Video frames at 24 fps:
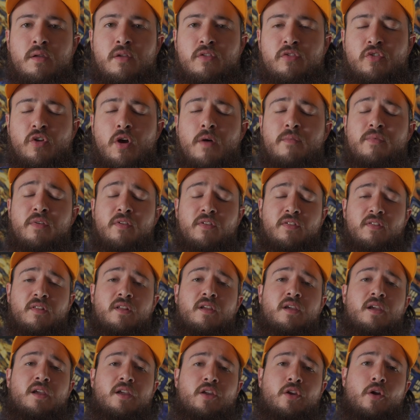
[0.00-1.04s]
So
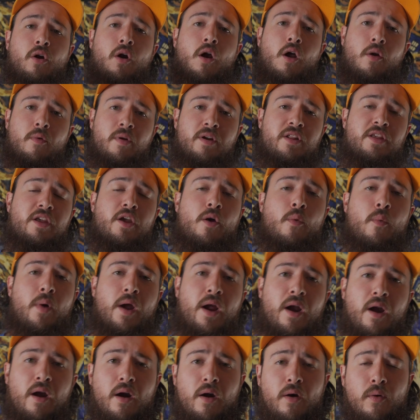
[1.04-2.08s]
obviously you're already
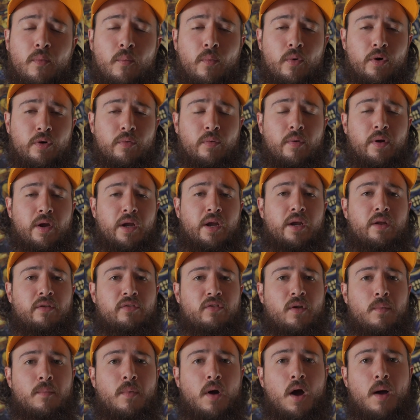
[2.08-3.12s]
aware we're growing
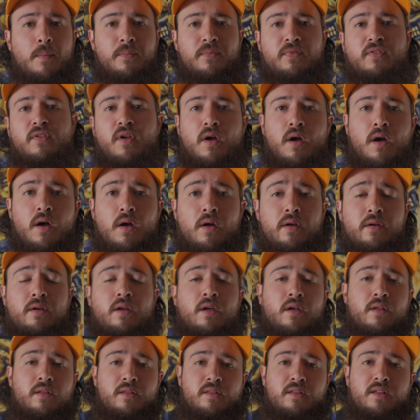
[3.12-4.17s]
some hops
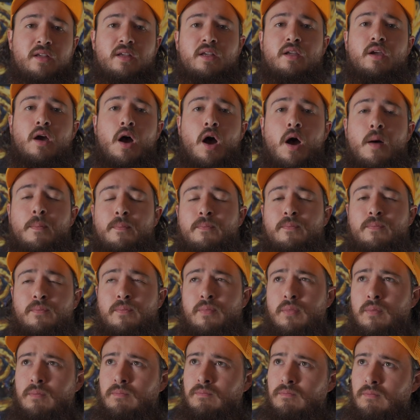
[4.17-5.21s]
on the
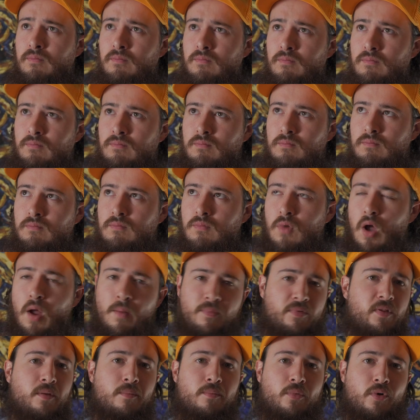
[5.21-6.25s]

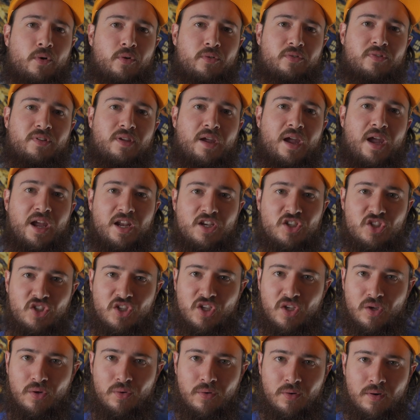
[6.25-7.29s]
Awesome Bros
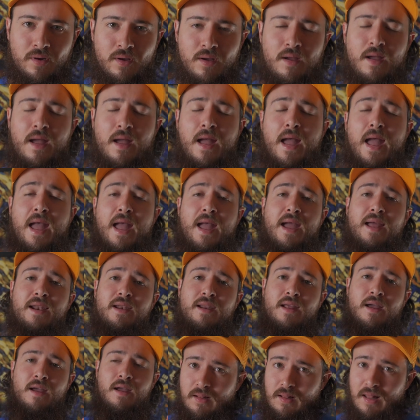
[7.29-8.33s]
HQ,
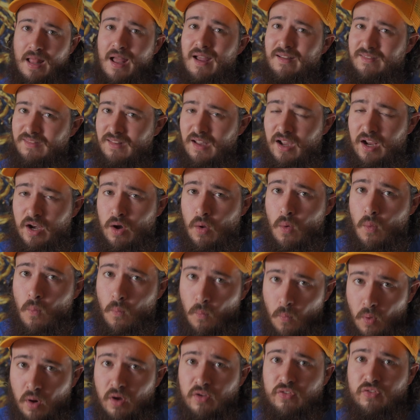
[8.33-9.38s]
and last night
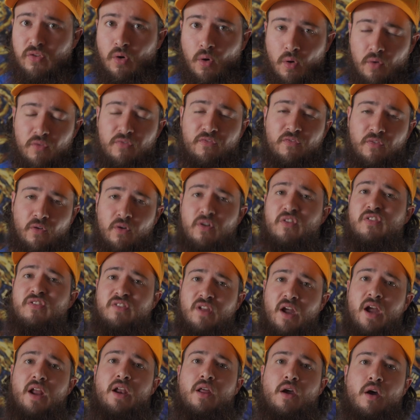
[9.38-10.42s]
was our first
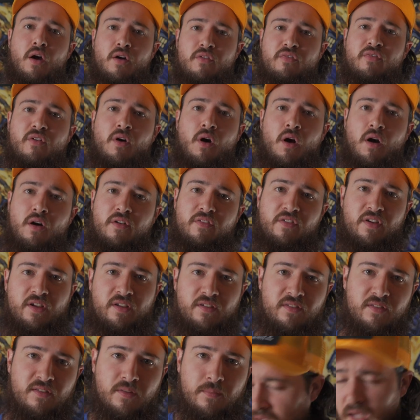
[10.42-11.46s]
night of
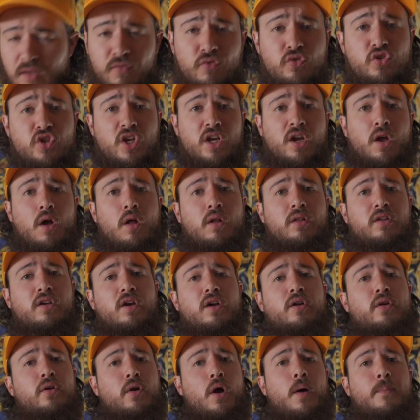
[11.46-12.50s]
harvest. If you check all the
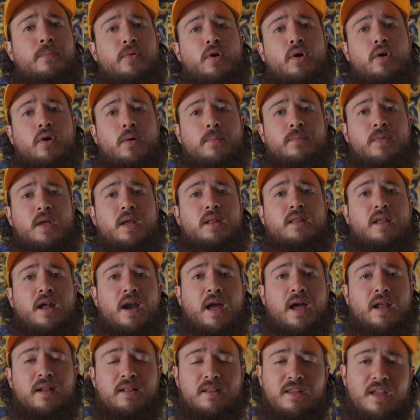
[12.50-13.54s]
other up yard update that
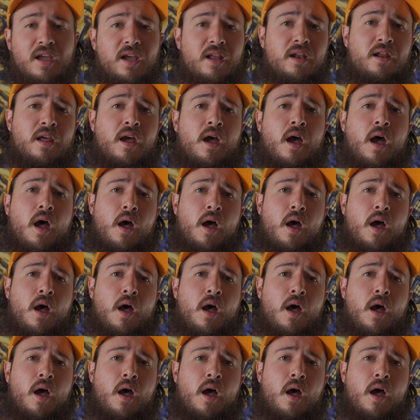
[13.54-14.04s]
I did,